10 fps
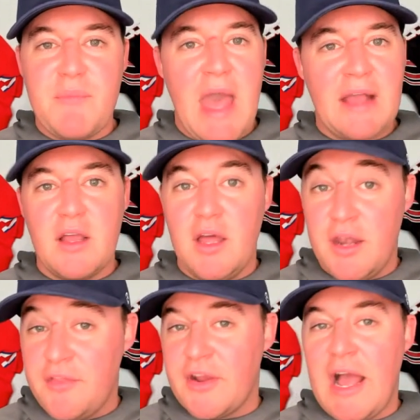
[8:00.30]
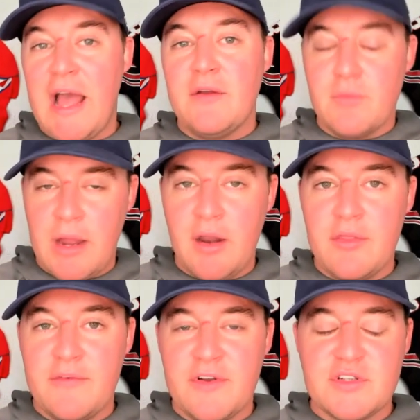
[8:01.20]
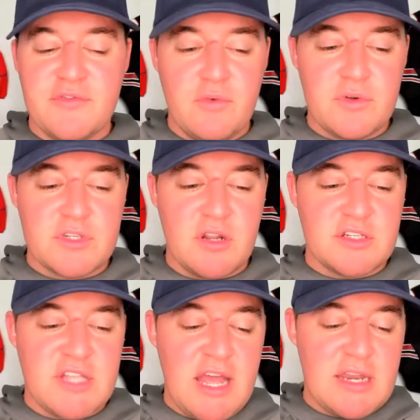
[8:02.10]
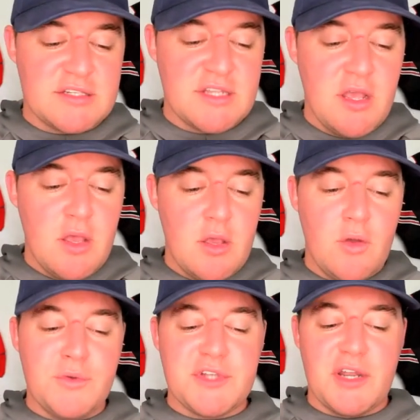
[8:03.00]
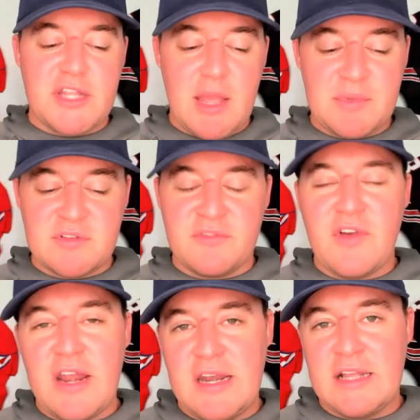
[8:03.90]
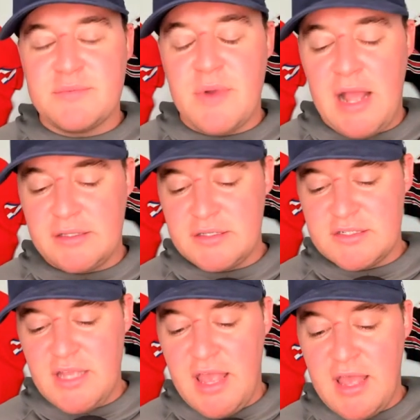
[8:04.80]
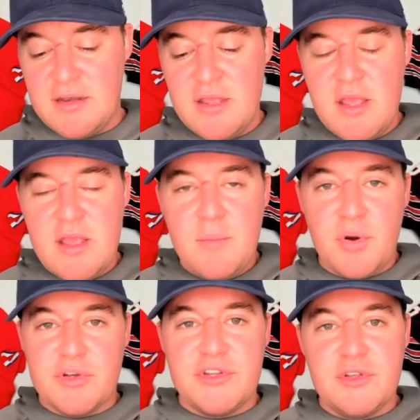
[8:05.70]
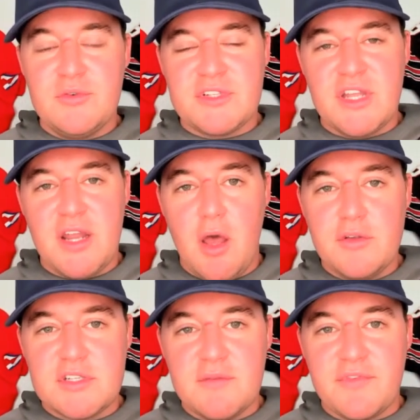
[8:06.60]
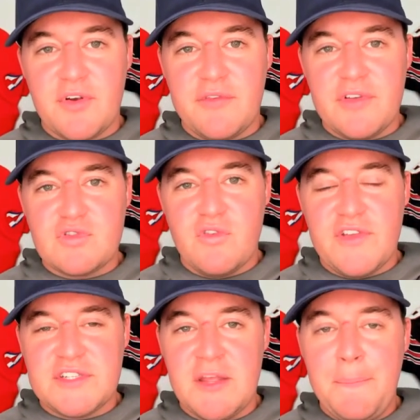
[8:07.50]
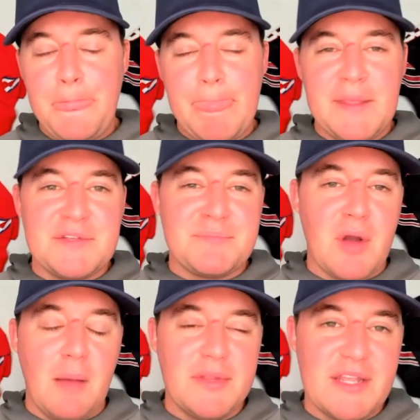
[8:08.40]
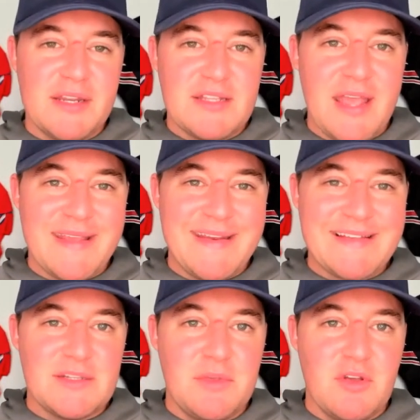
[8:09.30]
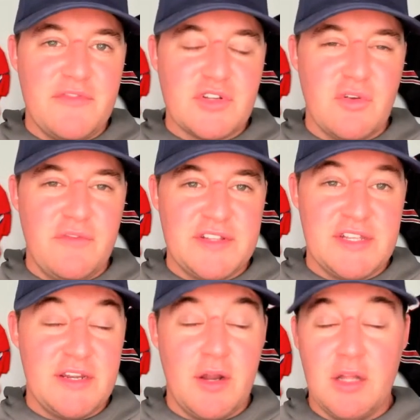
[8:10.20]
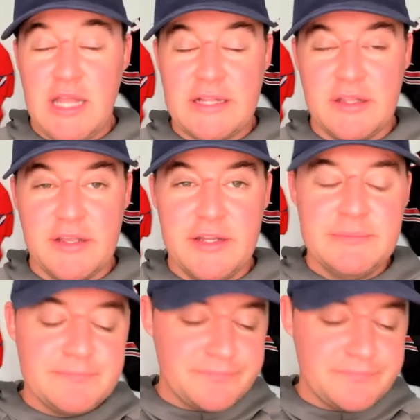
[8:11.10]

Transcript: back, another guy right on the verge of four-star status, who was on campus for Friday night's practice. And Purdue is going to host him for an official visit. He's probably going to take an SMU official visit in all likelihood.